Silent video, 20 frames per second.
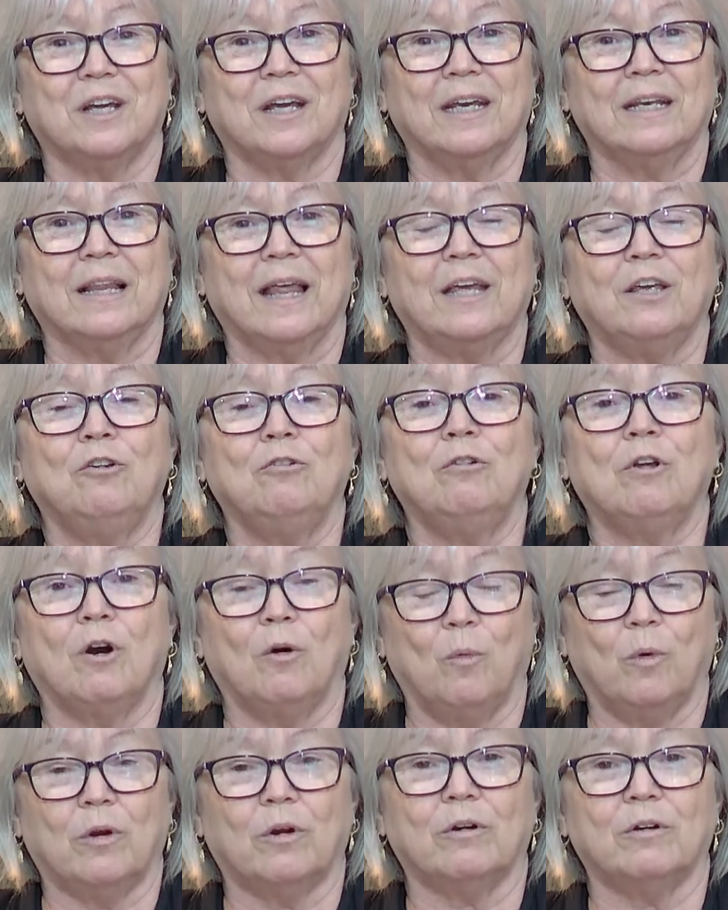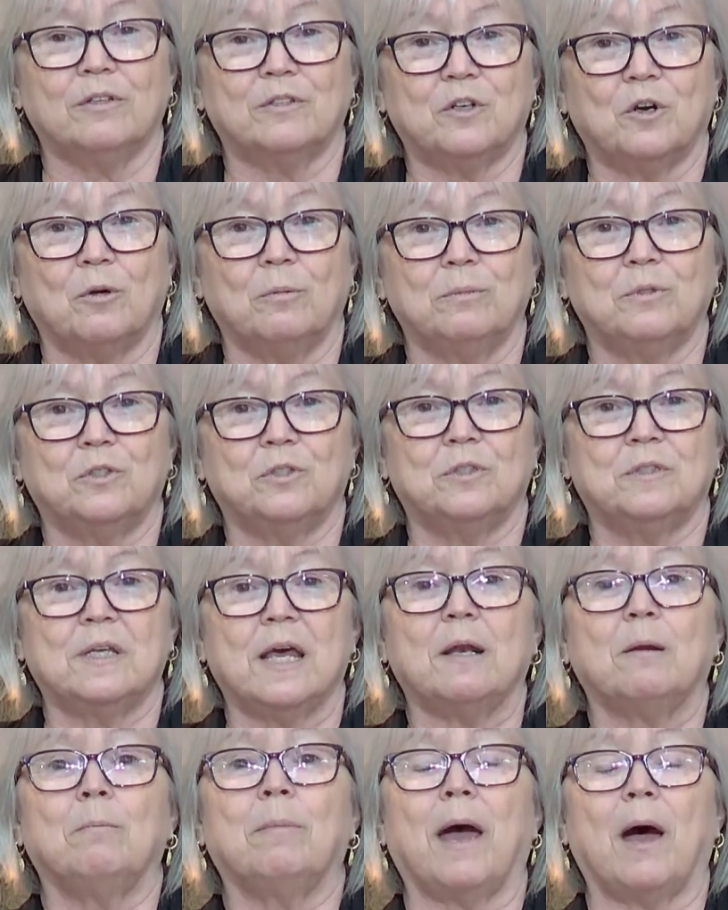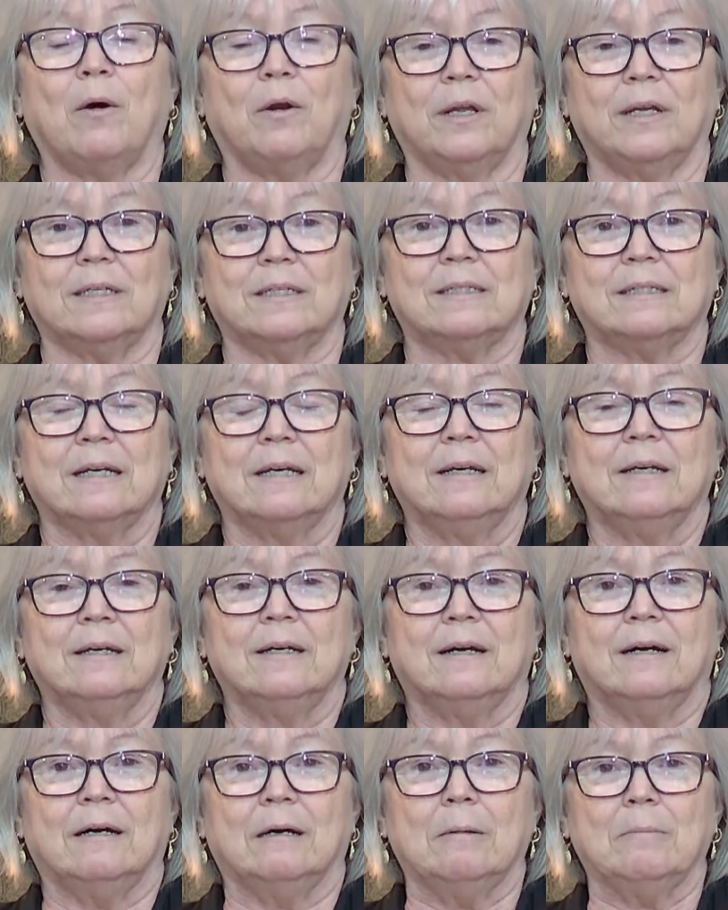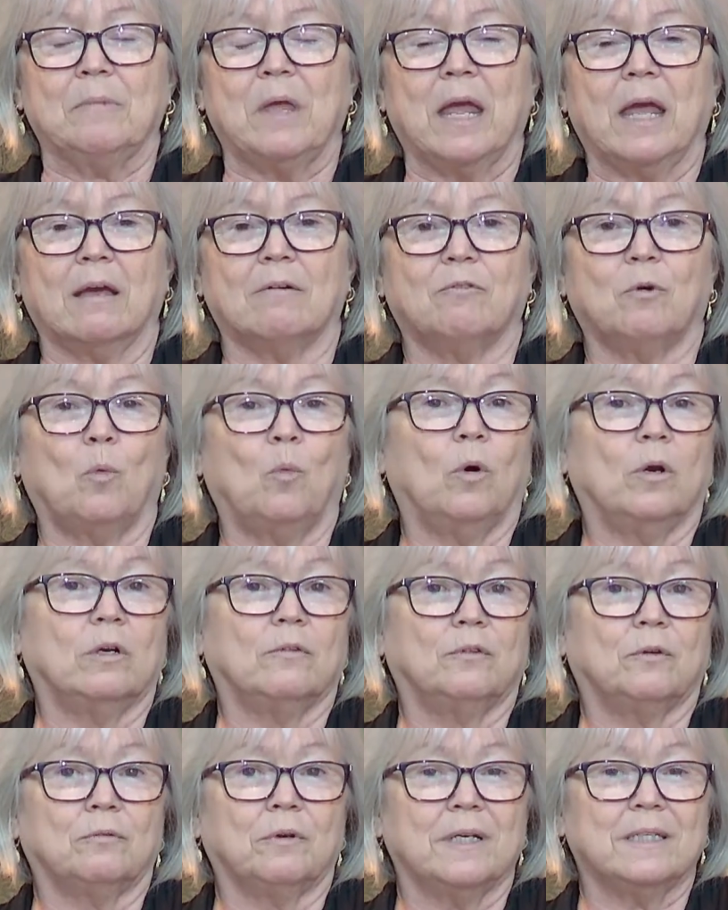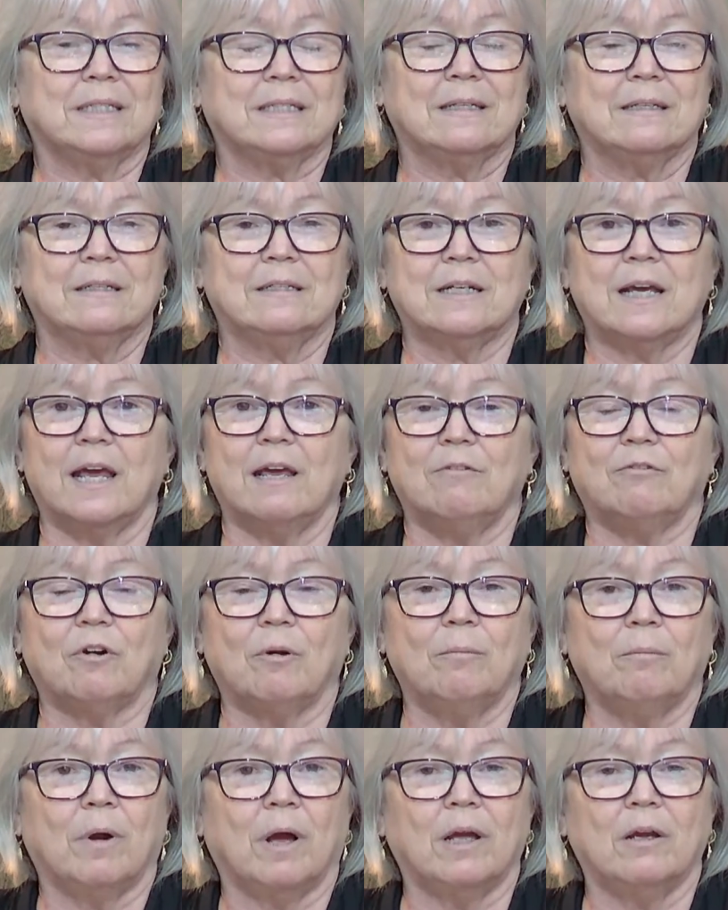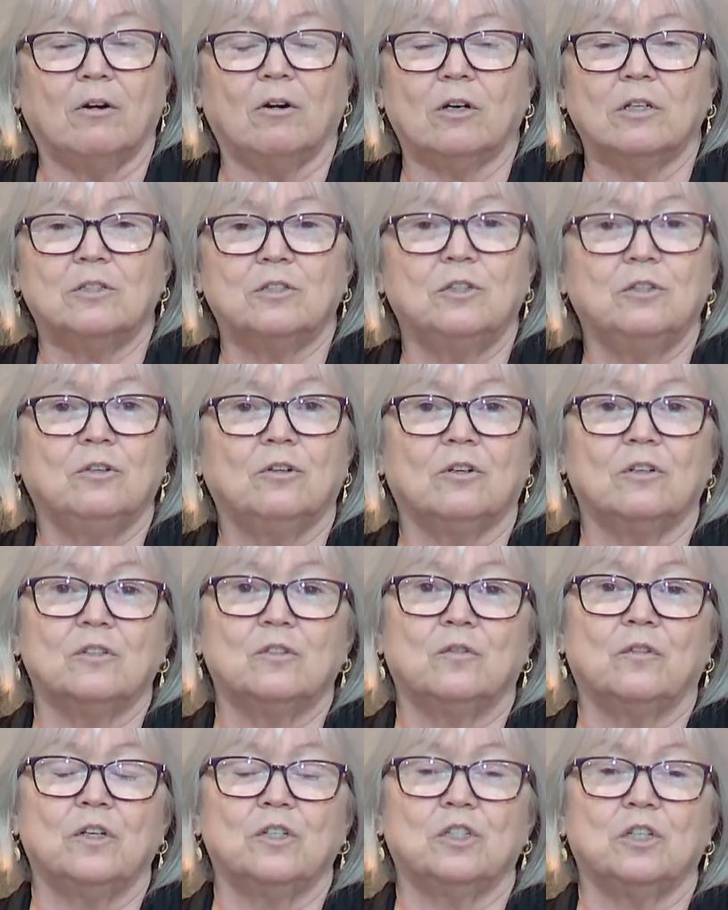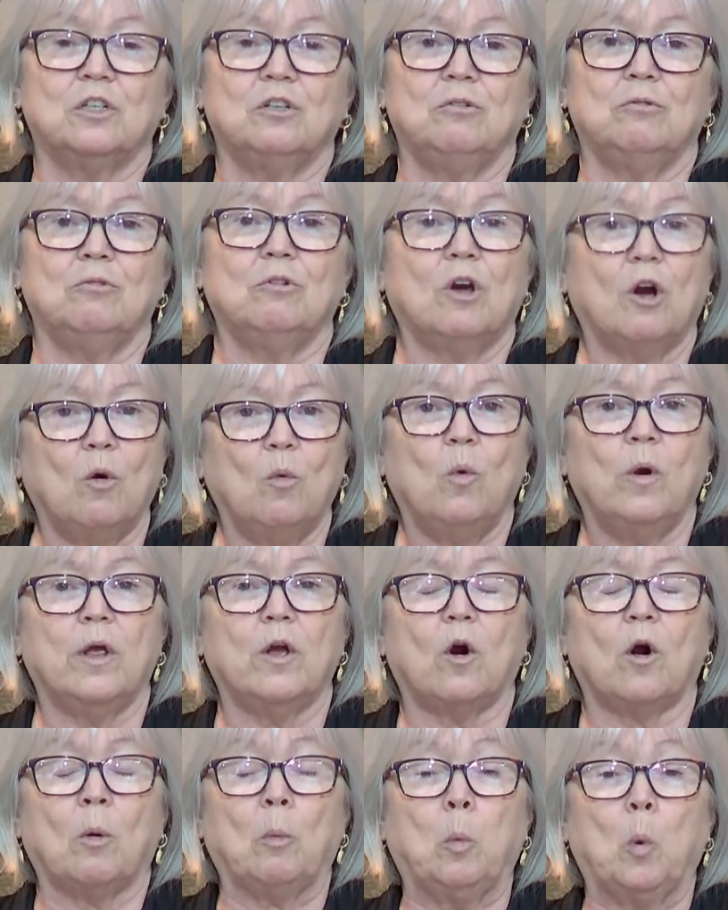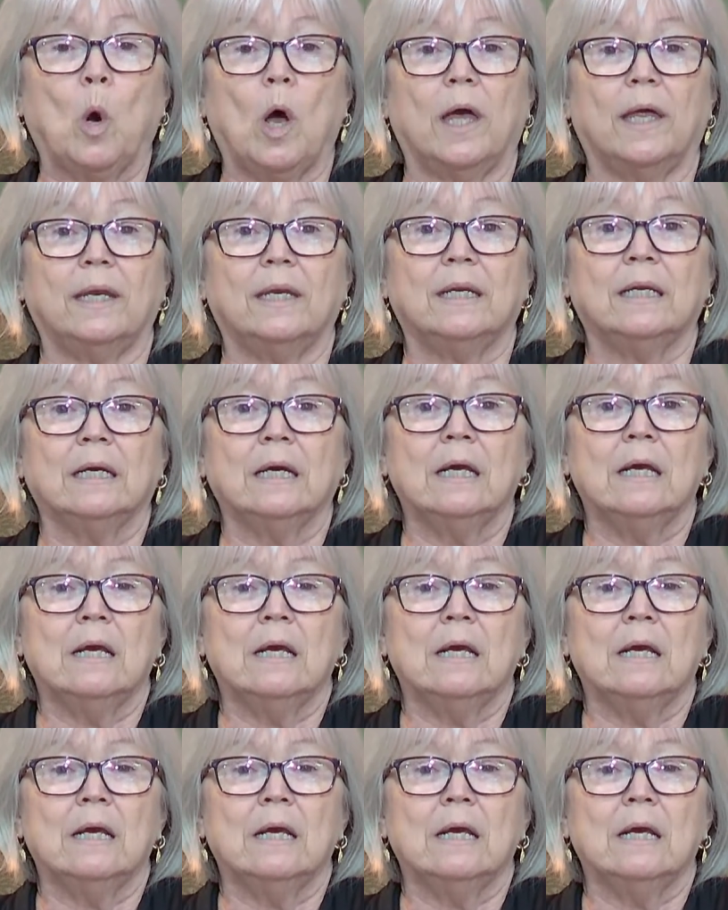and let you know what Ernest Holmes said about it. Have a wonderful rest of the day. From my heart to yours, Vision, you know we are one.